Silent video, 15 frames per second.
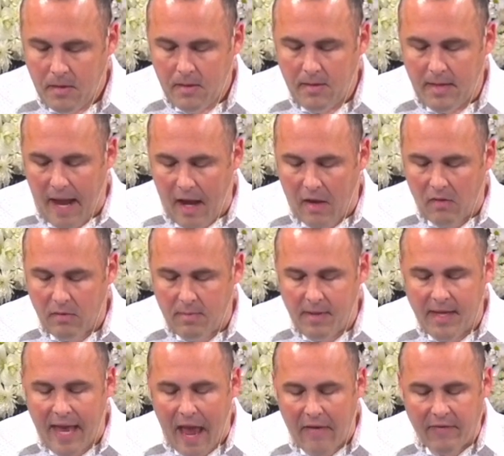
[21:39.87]
Now, let me
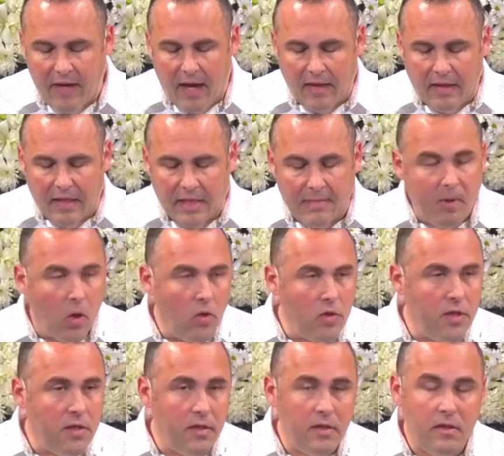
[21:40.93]
caveat this
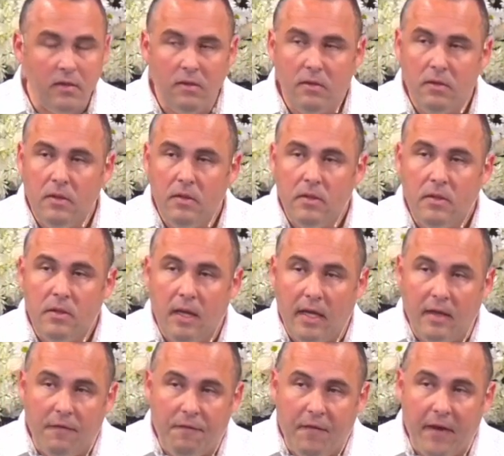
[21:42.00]
Moses
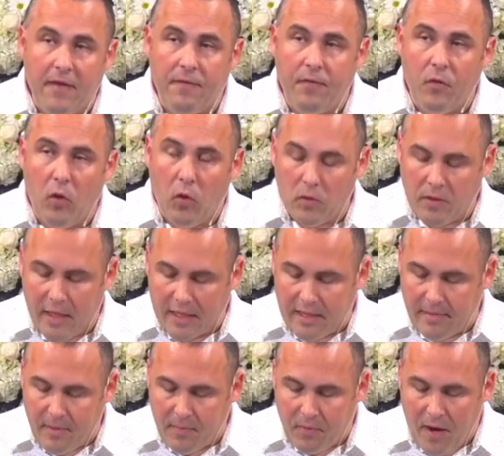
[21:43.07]
and the faithful Old
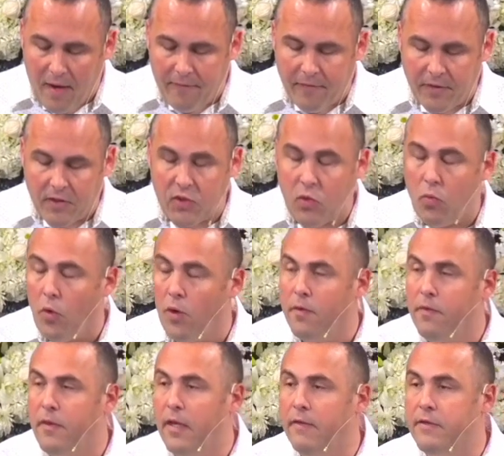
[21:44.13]
Testament prophets
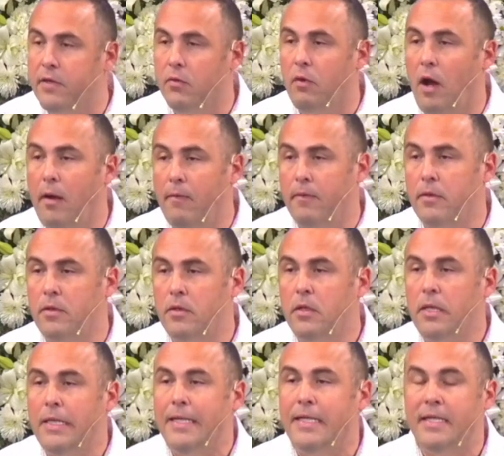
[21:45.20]
weren't thieves and robbers.
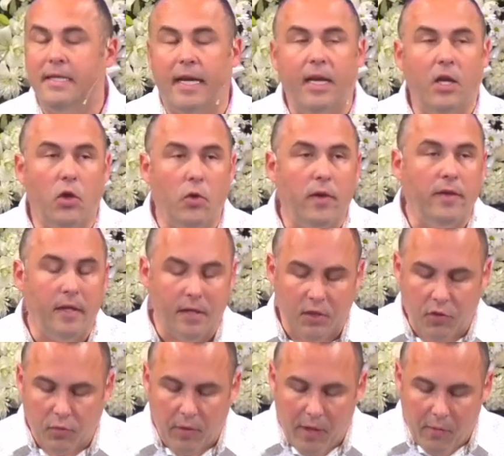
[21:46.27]
2 Corinthians
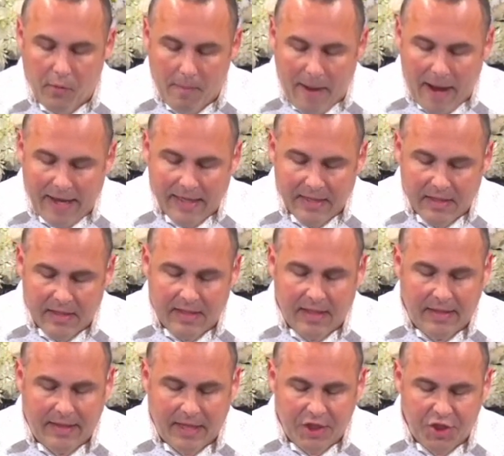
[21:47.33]
3 reminds us
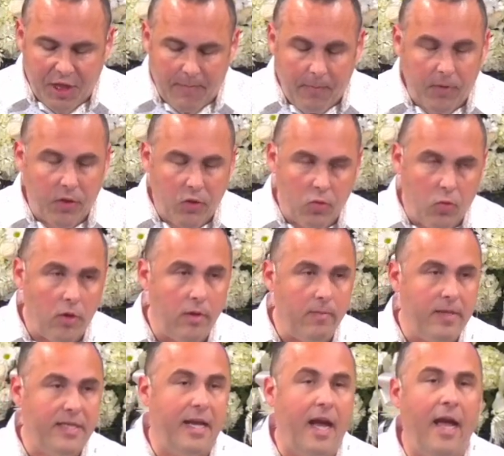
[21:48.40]
that they shepherded toward the
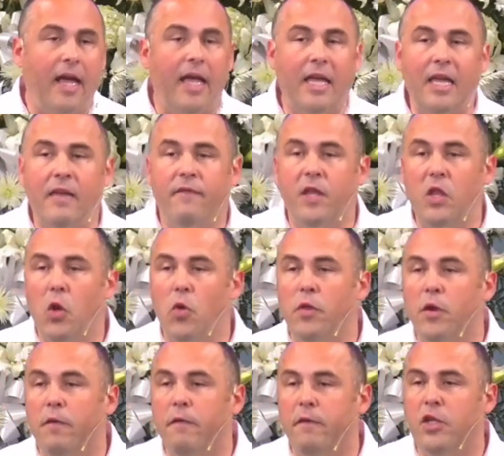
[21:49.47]
Messiah even though
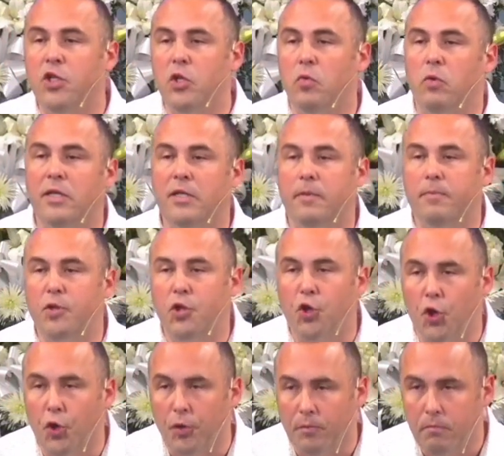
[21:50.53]
their vision was
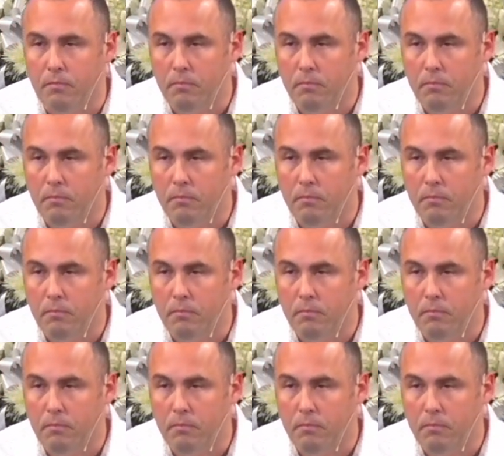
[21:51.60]
obscured.